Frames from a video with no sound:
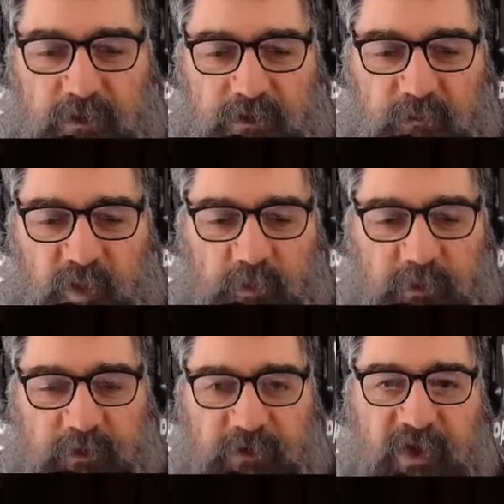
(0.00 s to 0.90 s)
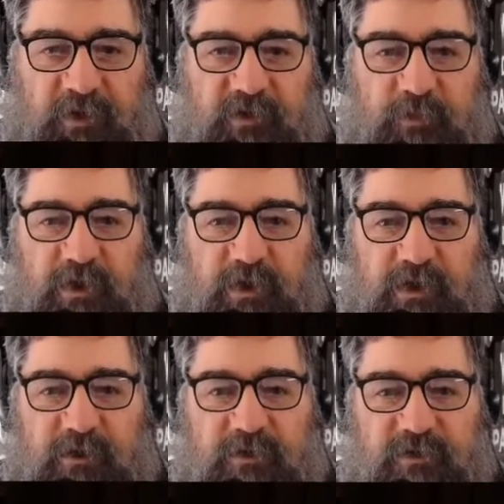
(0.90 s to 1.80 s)
I'm not putting on a ton of speed
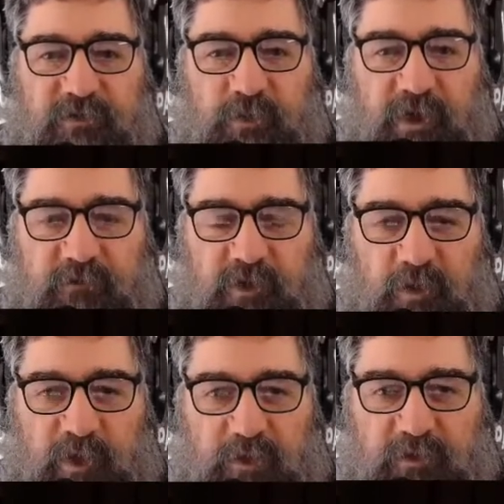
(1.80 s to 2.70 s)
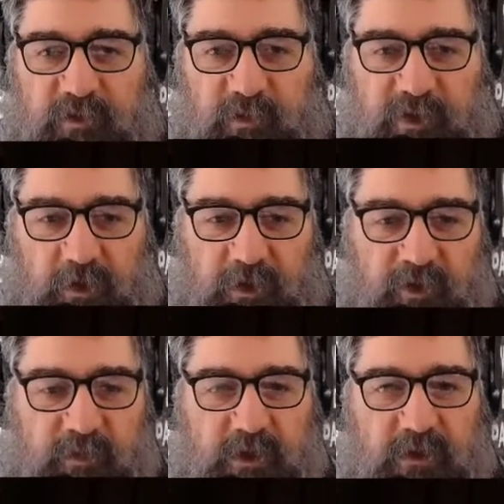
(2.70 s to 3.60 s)
here because we have to go back onto the main line
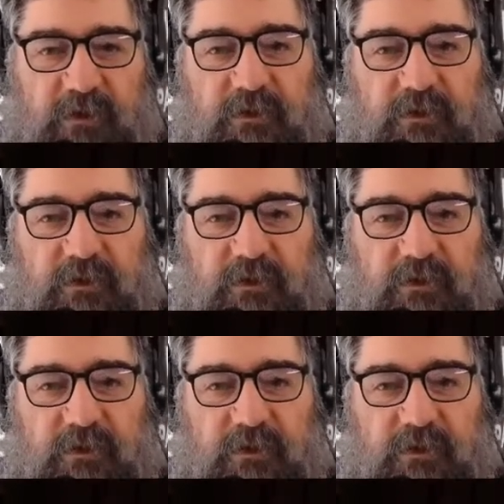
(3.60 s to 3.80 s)
up here.